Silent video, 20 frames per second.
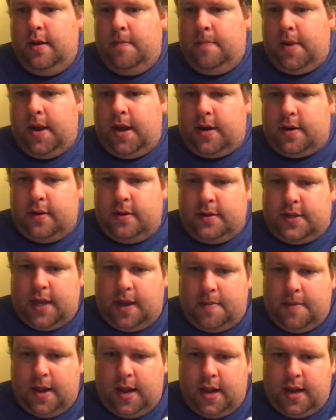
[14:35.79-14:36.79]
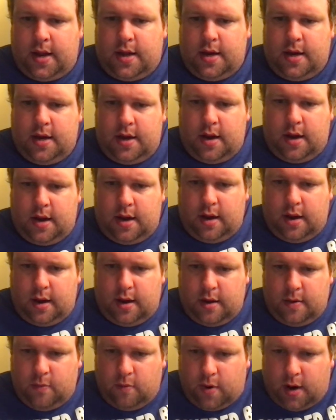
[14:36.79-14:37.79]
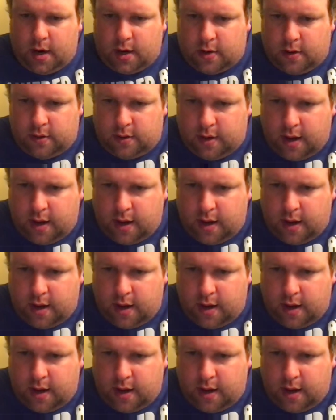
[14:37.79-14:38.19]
Michael, Tom Hagen, and Rocco